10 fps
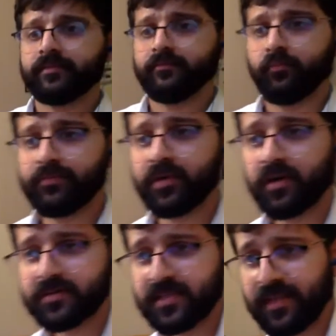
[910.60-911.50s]
with
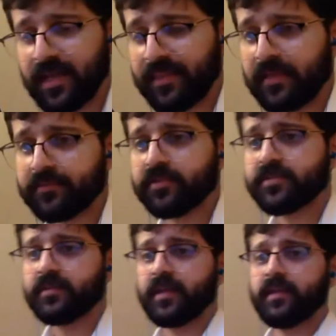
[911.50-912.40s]
regards to that, that
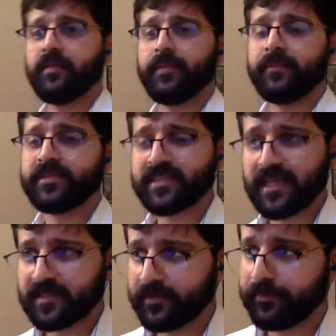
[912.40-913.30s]
doesn't, I mean,
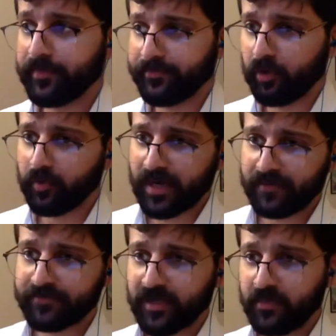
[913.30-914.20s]
before and
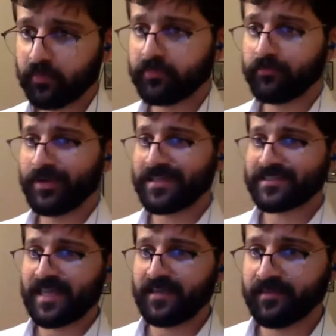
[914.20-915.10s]
after, it wouldn't
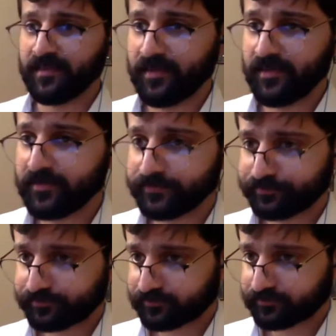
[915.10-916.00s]
reset the
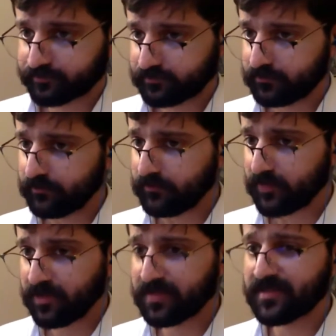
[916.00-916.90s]

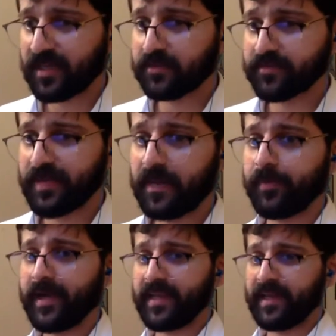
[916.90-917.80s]
styles without
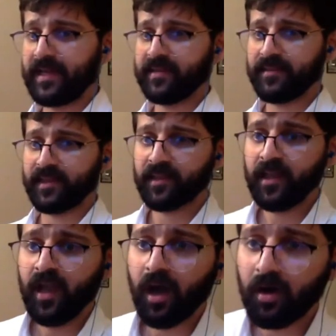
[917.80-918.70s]
breaking anything.
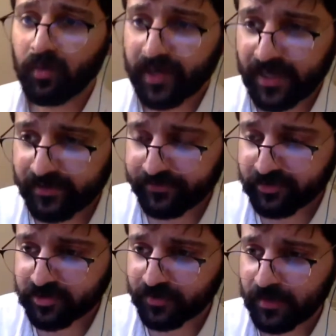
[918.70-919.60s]
Oh, okay. If you're
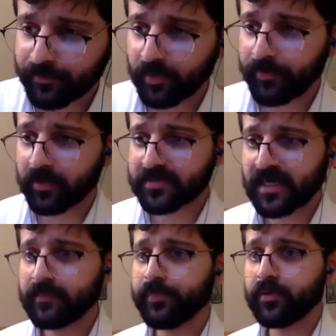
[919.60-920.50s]
talking about box
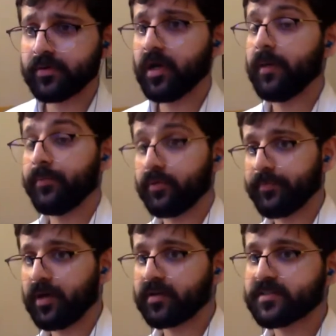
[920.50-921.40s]
side and
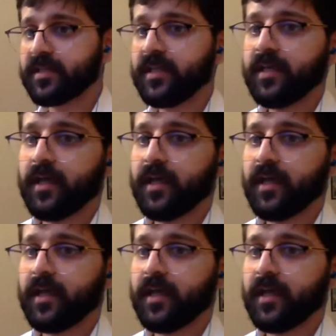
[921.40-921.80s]
border box,